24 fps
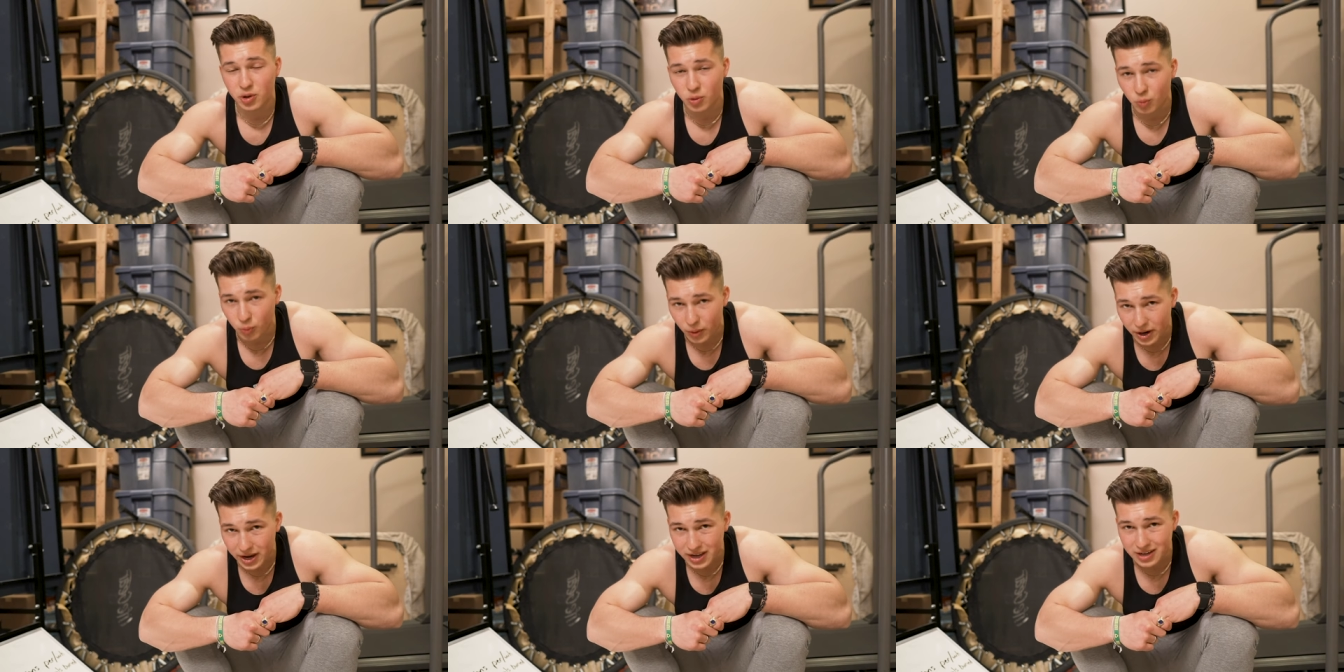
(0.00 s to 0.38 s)

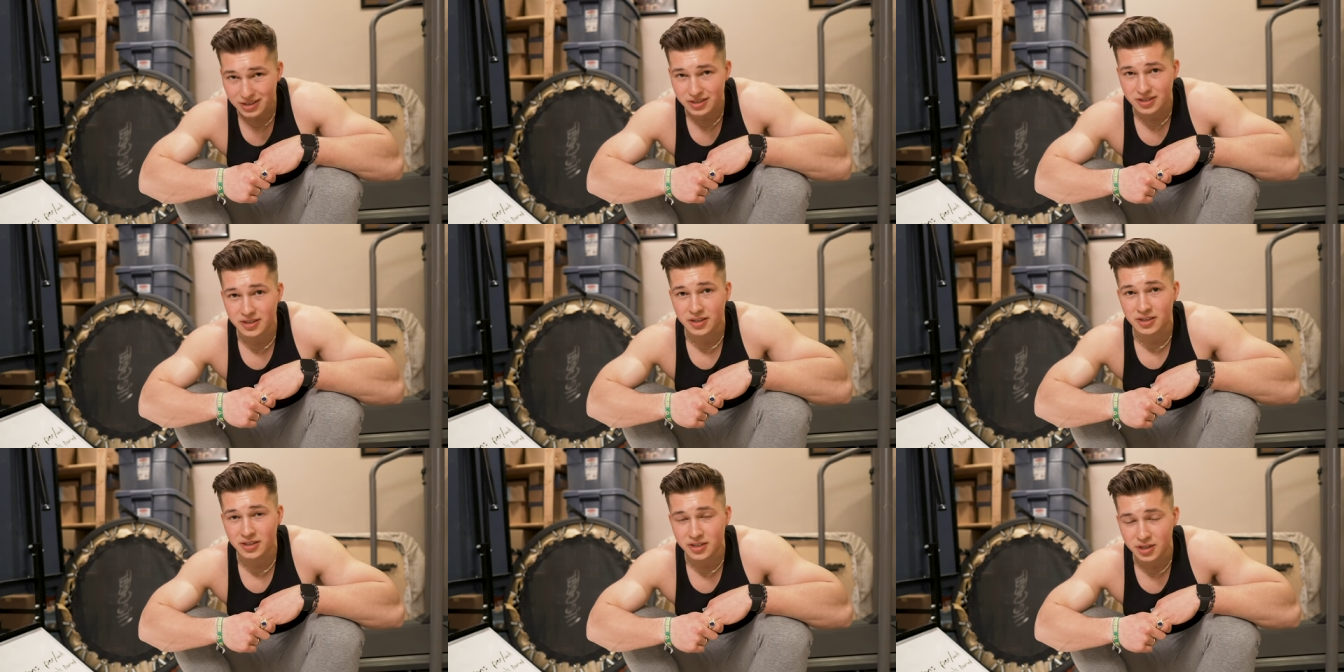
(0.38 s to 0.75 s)
Your weight
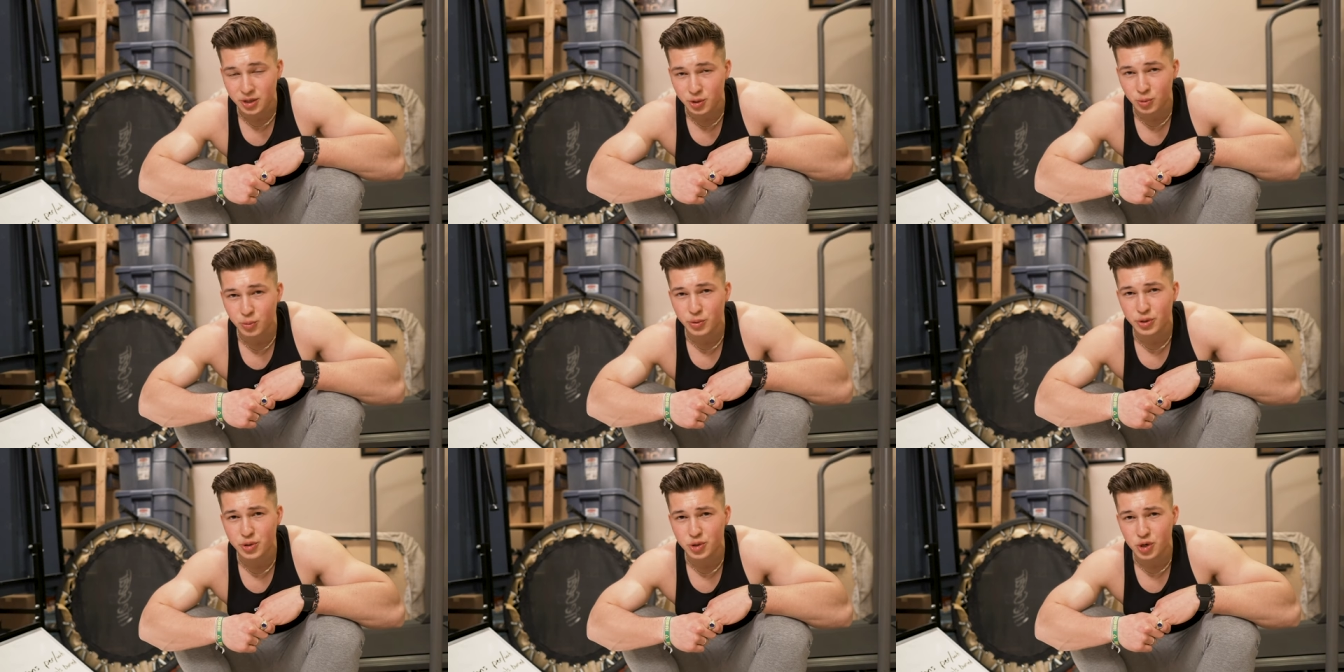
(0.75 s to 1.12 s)
is
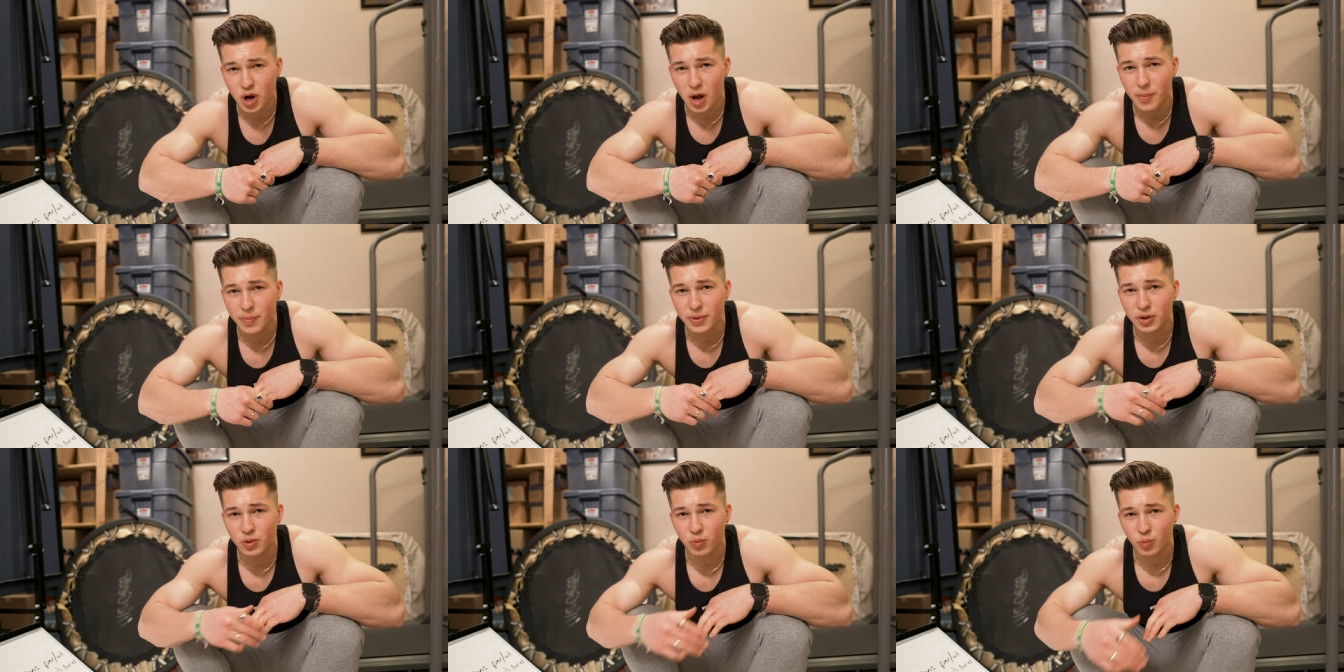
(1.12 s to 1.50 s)
continually
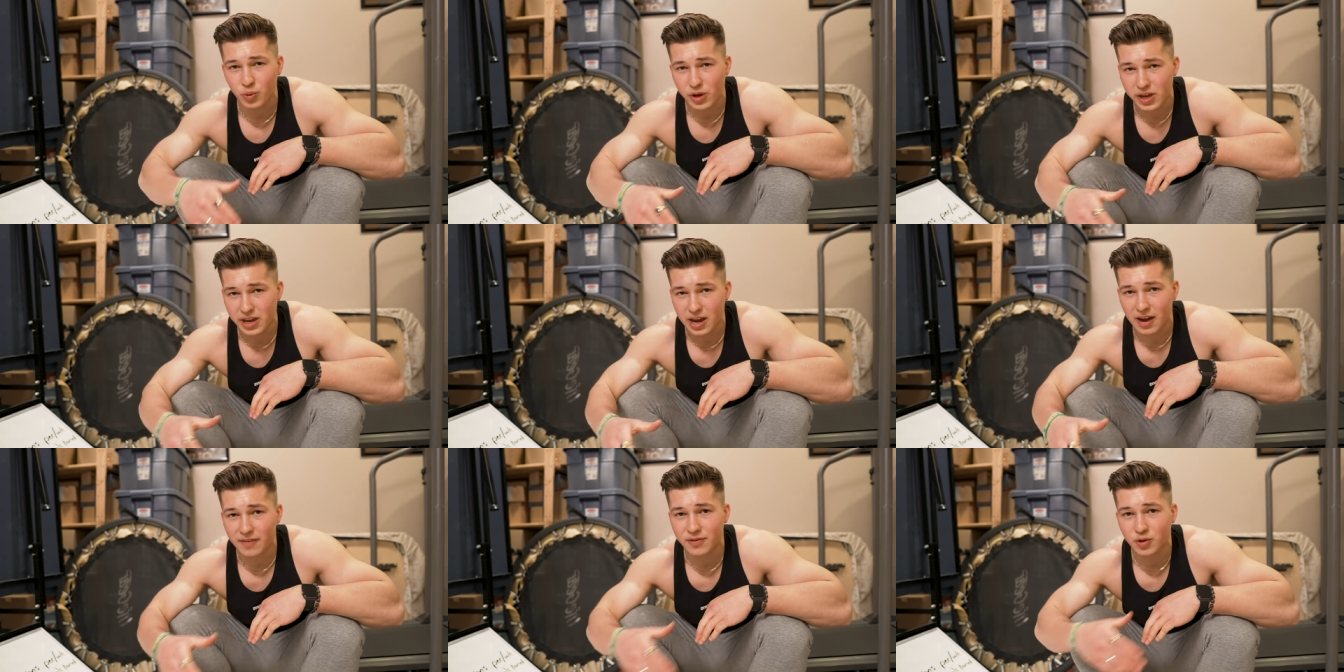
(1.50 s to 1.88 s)
dropping
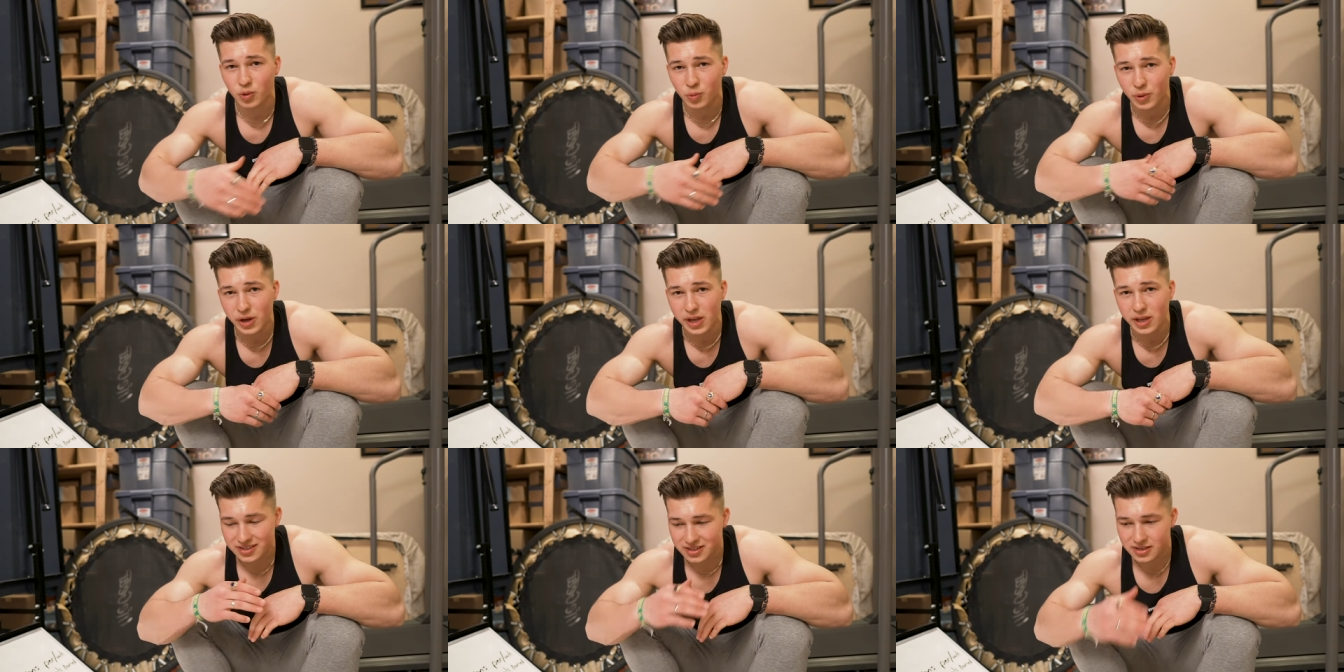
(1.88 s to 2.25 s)
week after week.